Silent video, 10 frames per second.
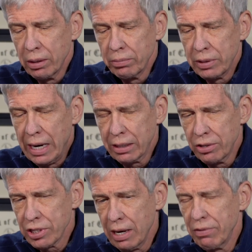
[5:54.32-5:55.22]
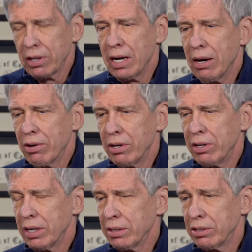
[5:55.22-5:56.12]
doctors I've
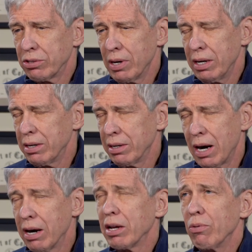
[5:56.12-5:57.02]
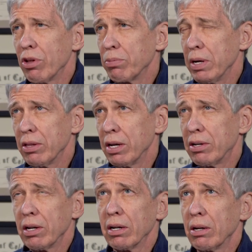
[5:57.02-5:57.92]
encountered trying to argue with me
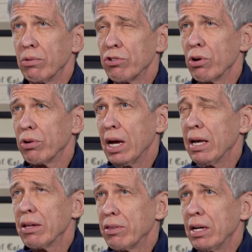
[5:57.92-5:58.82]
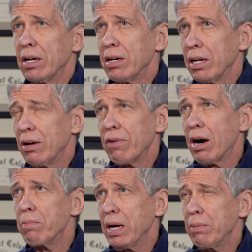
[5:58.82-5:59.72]
that it was okay that they didn't give
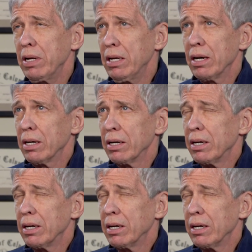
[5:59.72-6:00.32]
our baby